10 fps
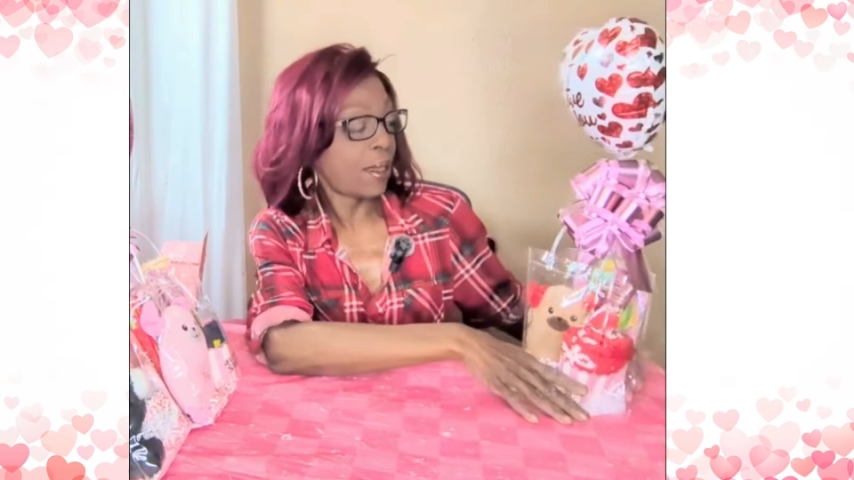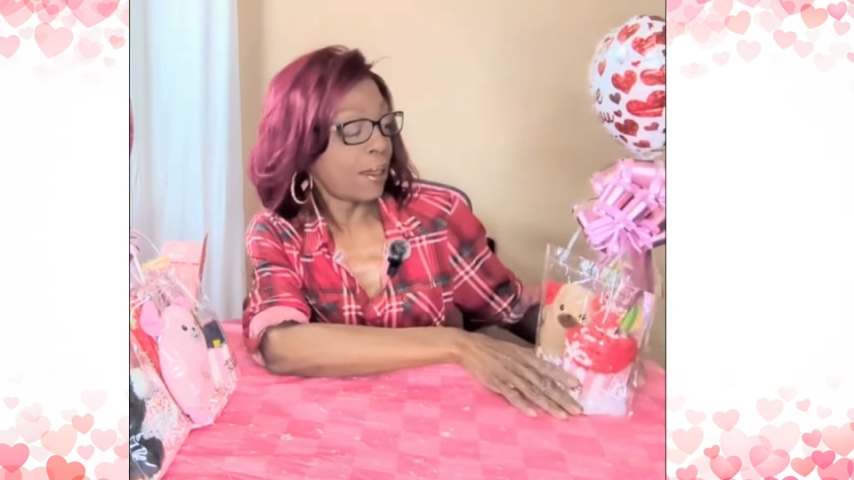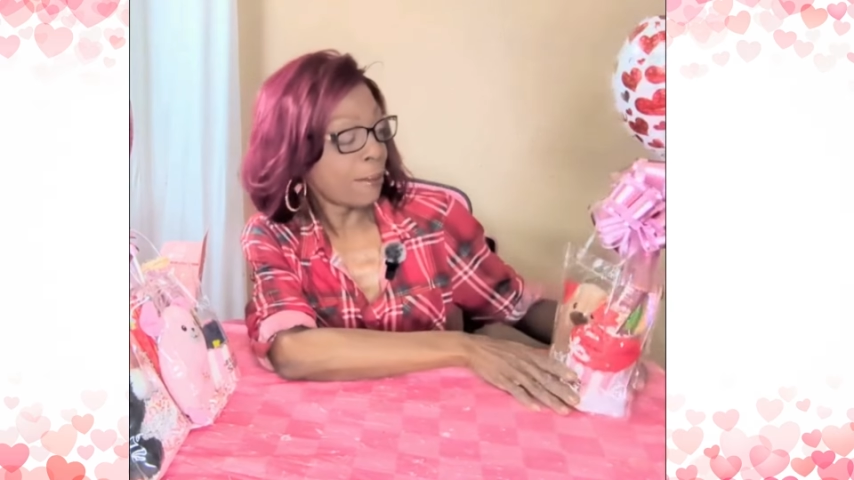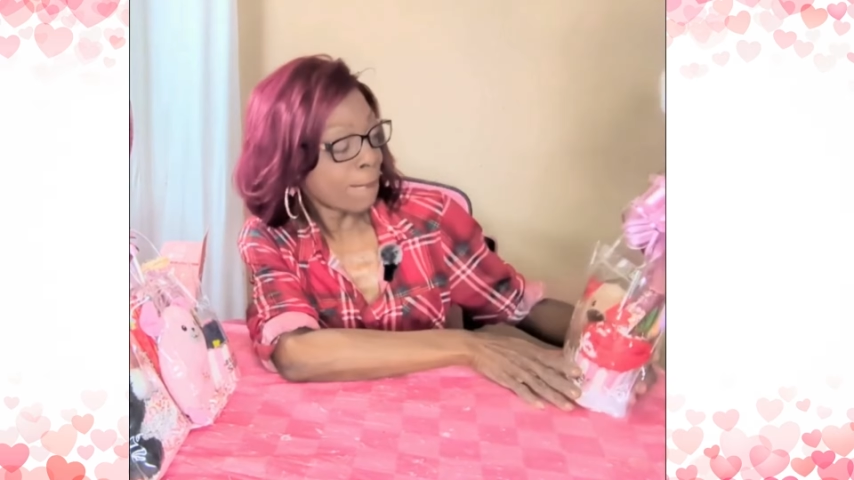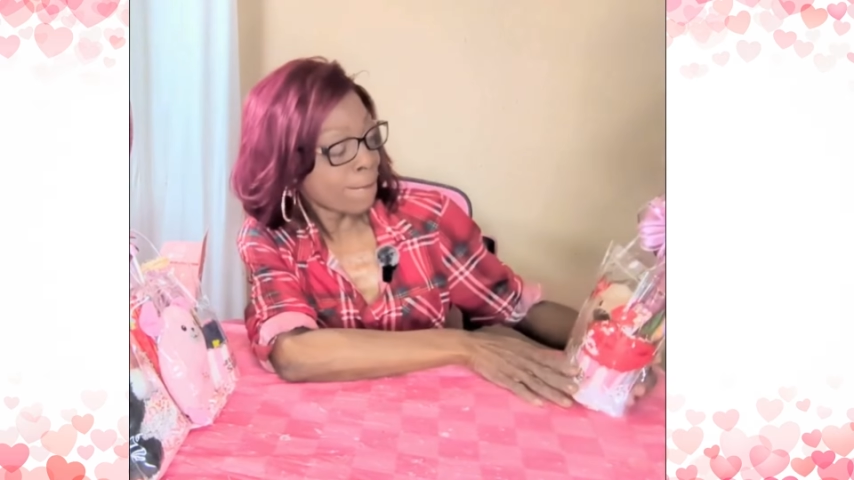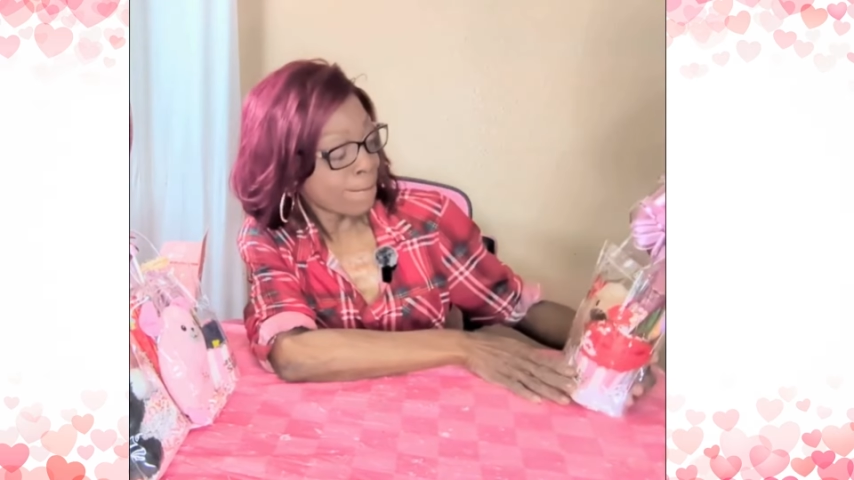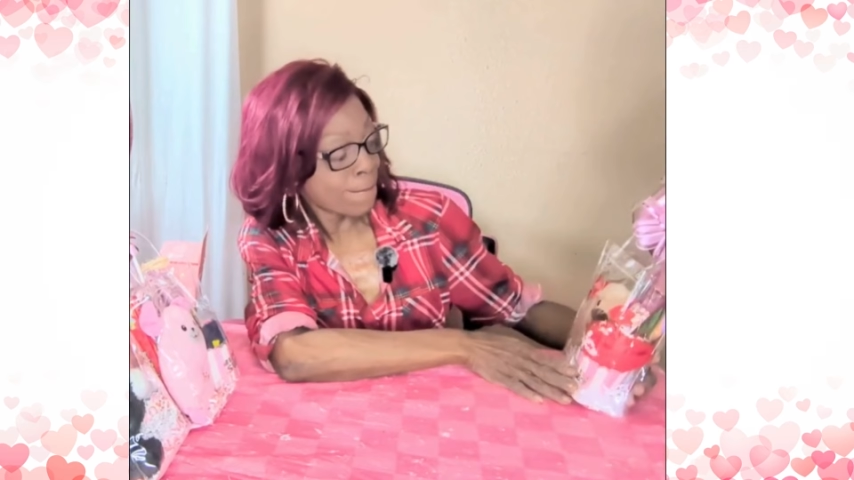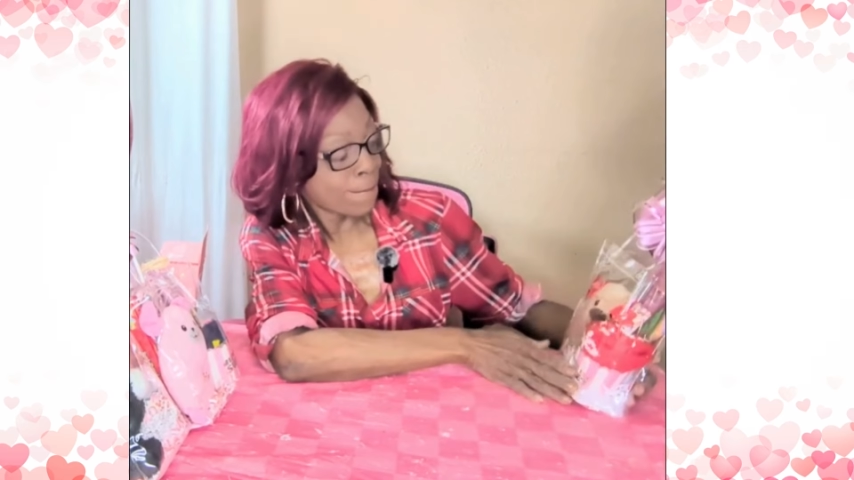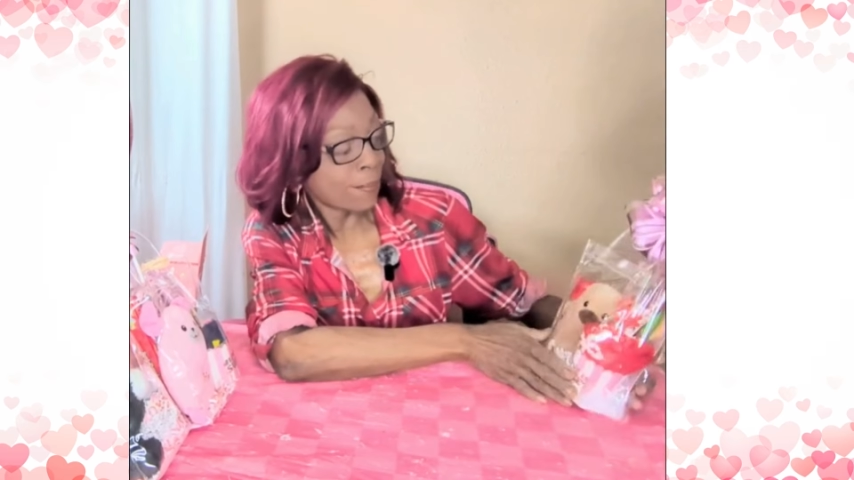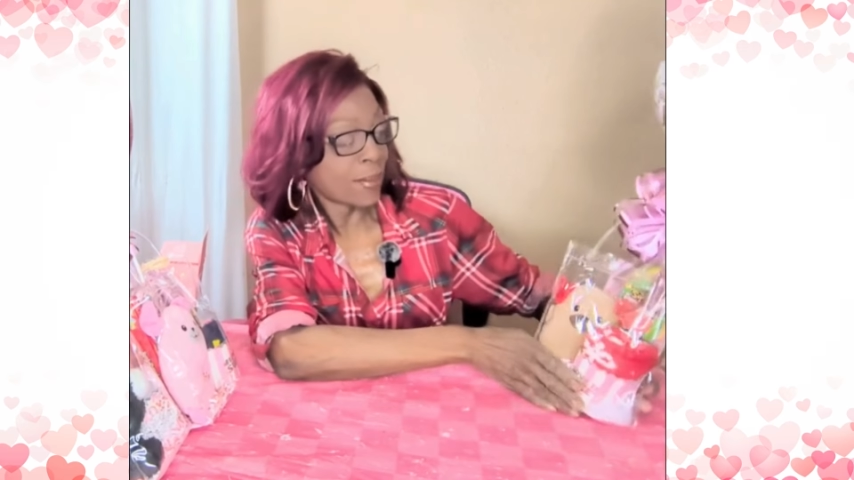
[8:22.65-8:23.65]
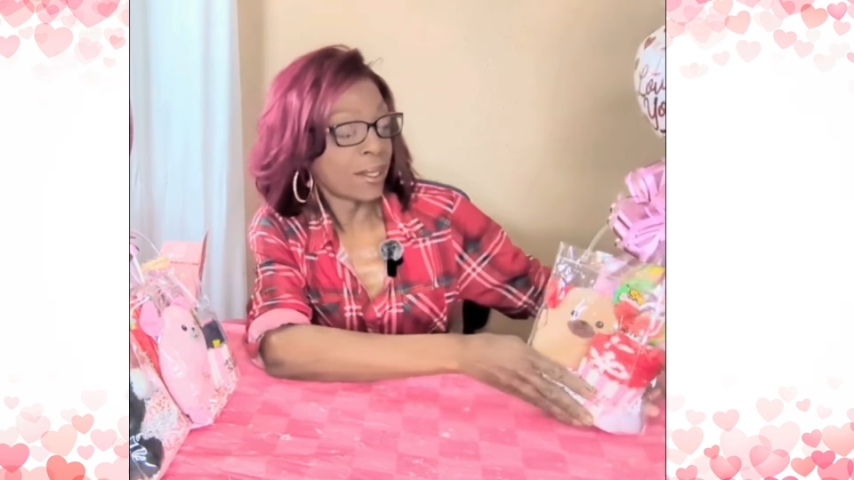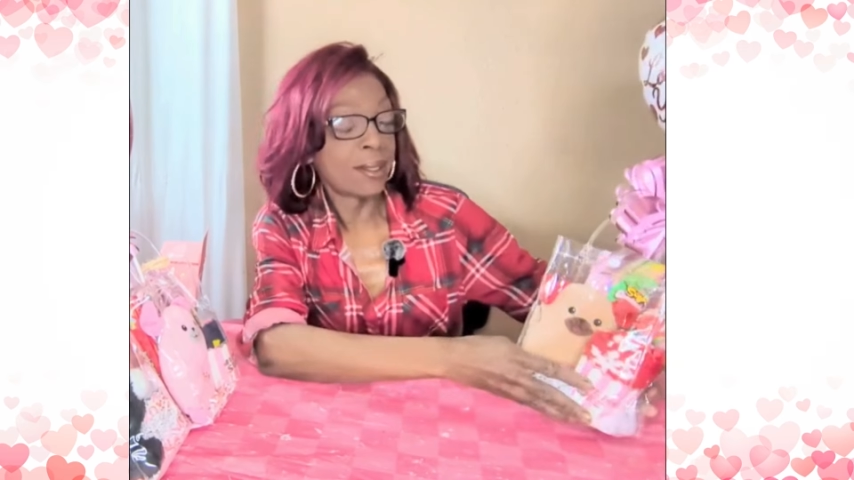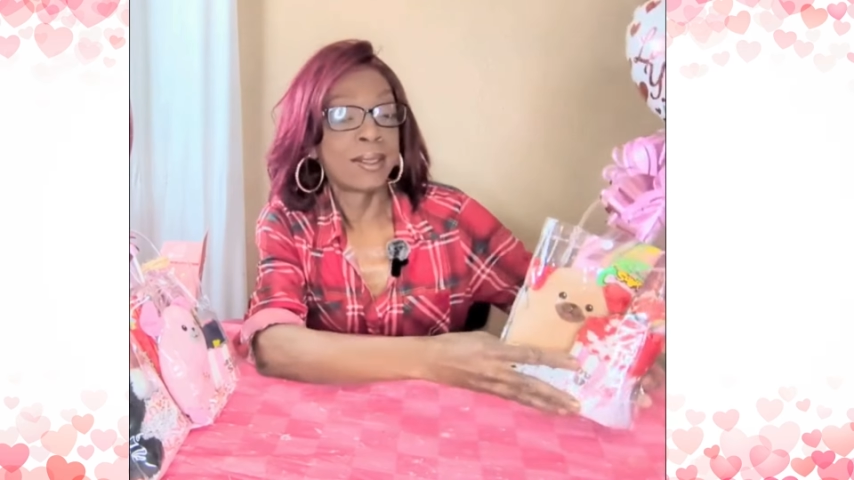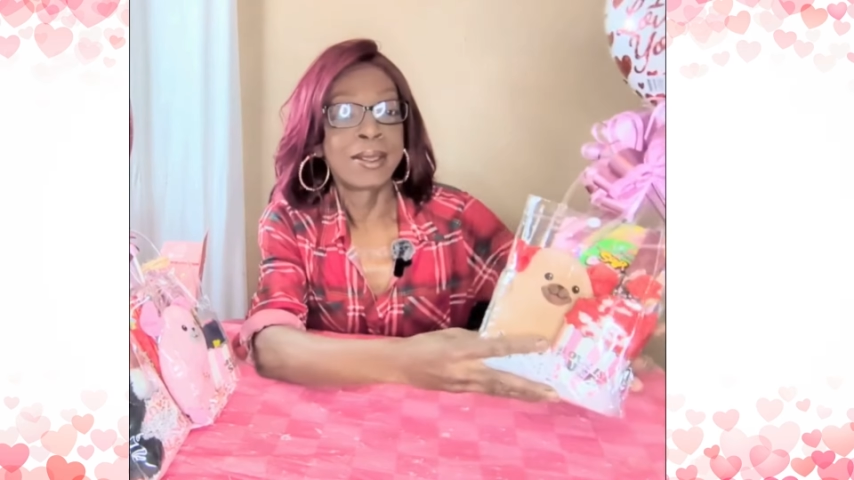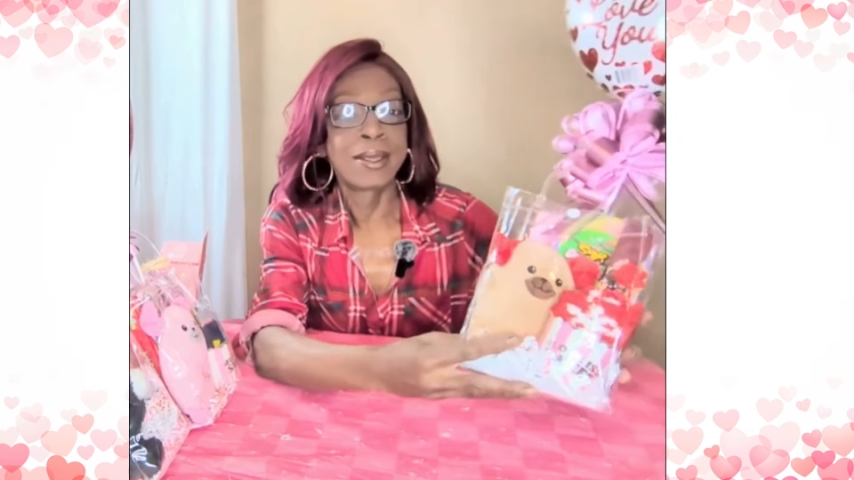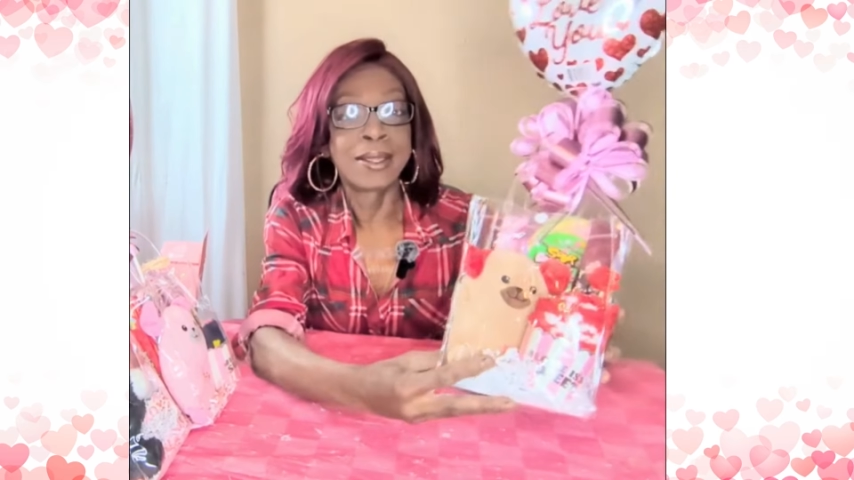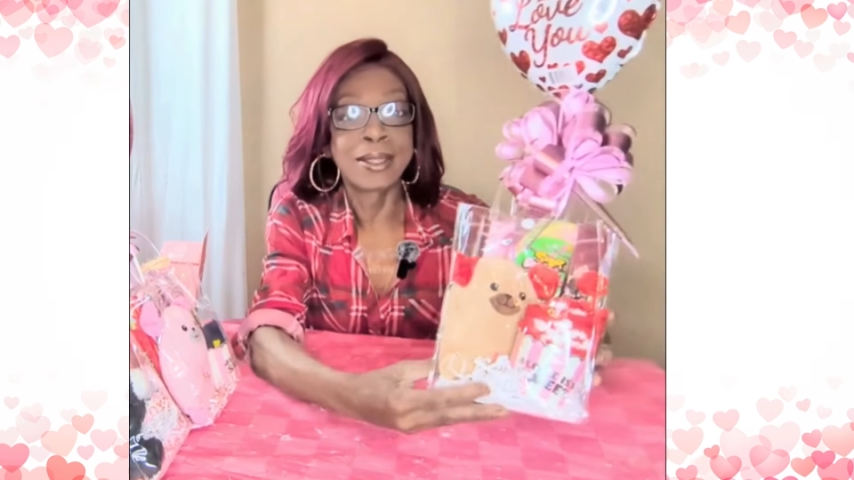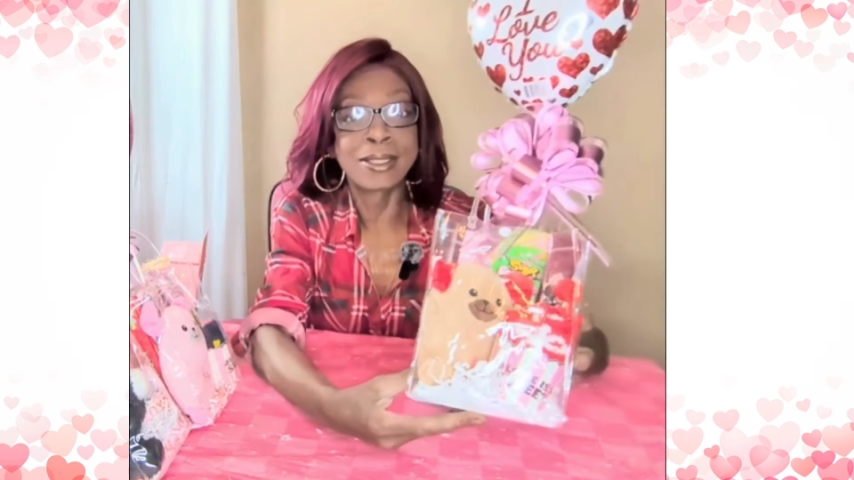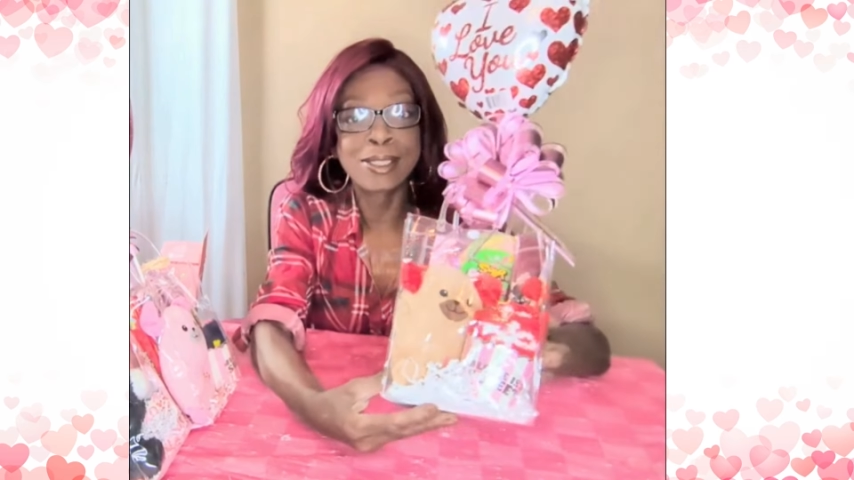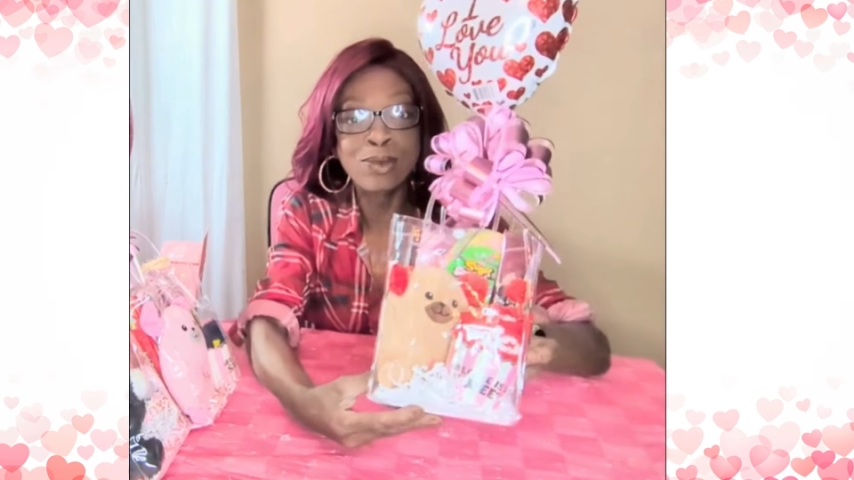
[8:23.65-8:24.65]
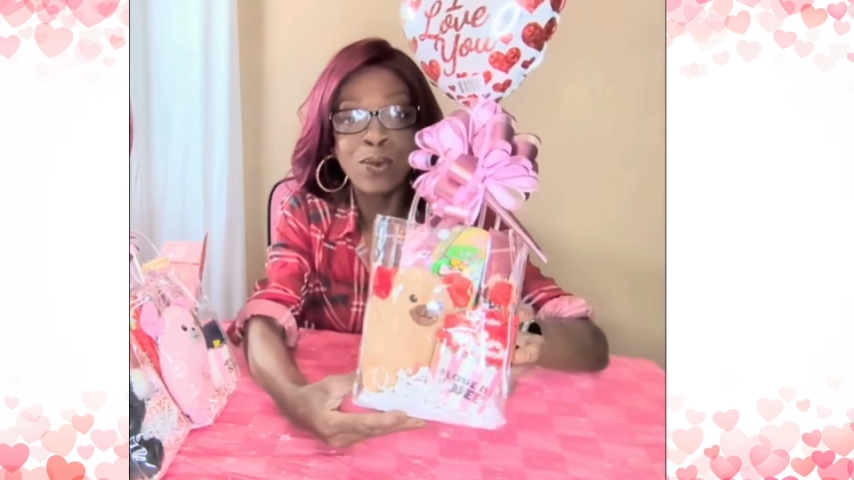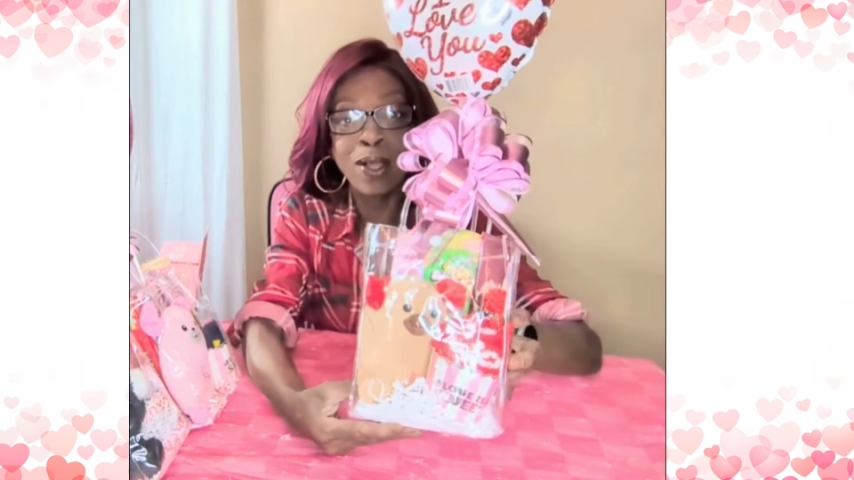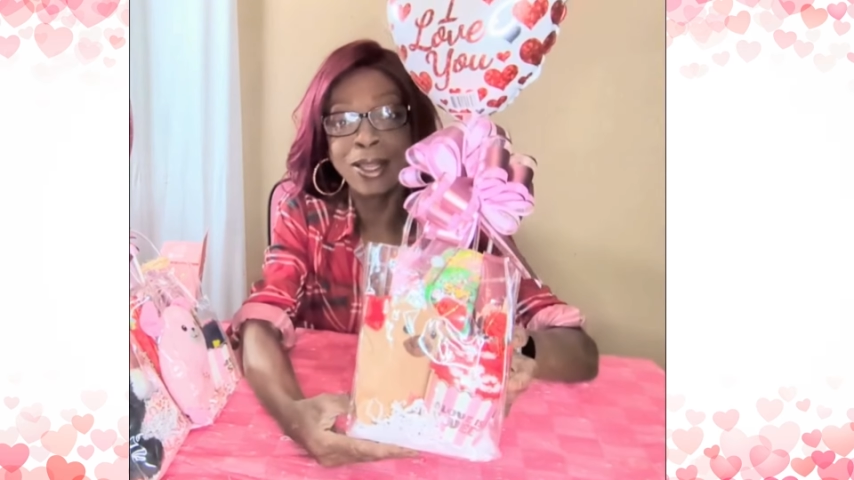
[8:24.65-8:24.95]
Okay? This